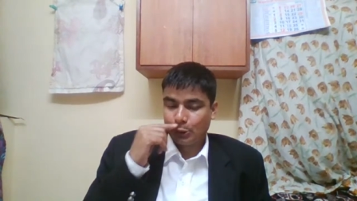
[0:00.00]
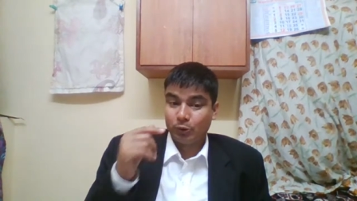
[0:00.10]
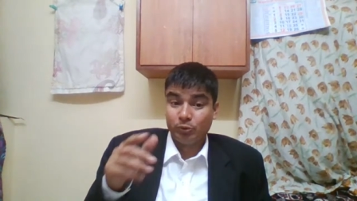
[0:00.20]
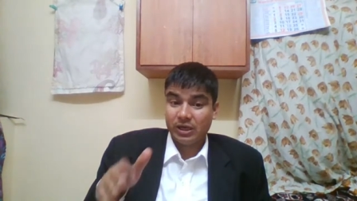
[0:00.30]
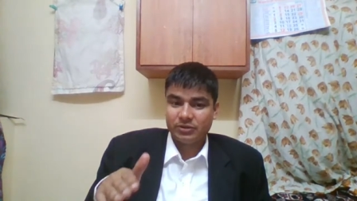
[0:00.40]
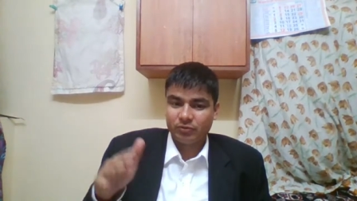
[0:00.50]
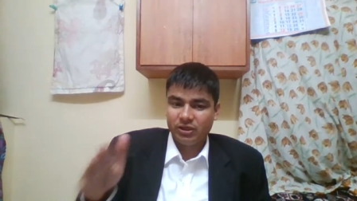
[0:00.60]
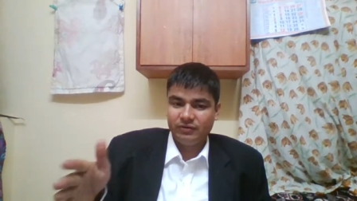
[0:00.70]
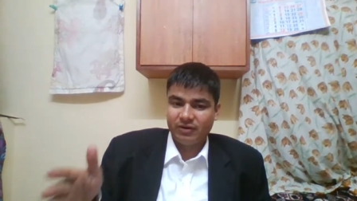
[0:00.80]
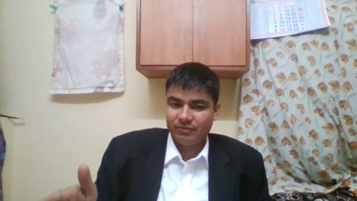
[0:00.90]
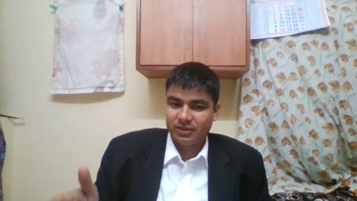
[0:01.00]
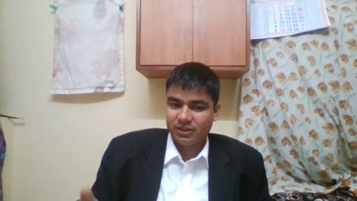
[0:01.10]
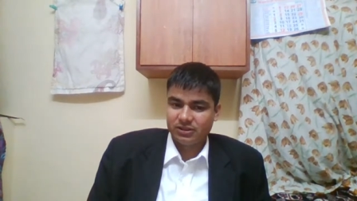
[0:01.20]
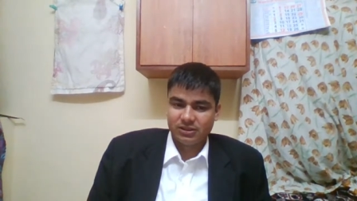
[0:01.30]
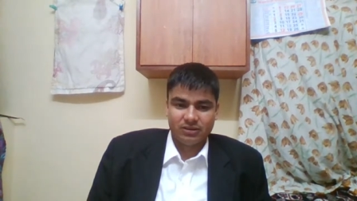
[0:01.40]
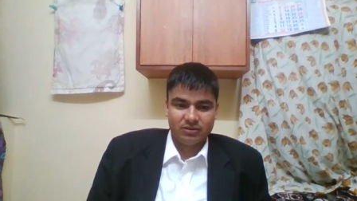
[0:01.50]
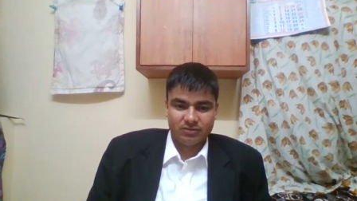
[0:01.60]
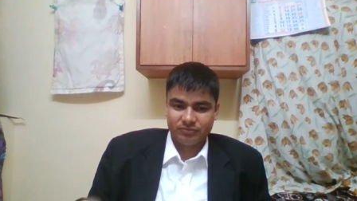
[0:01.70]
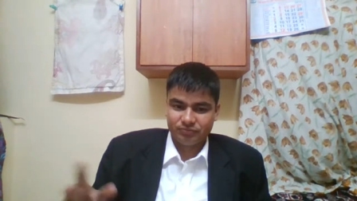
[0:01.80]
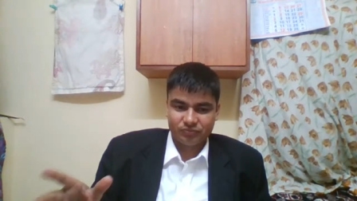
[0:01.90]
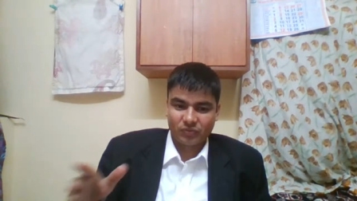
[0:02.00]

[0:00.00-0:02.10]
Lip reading: So who has 45 days and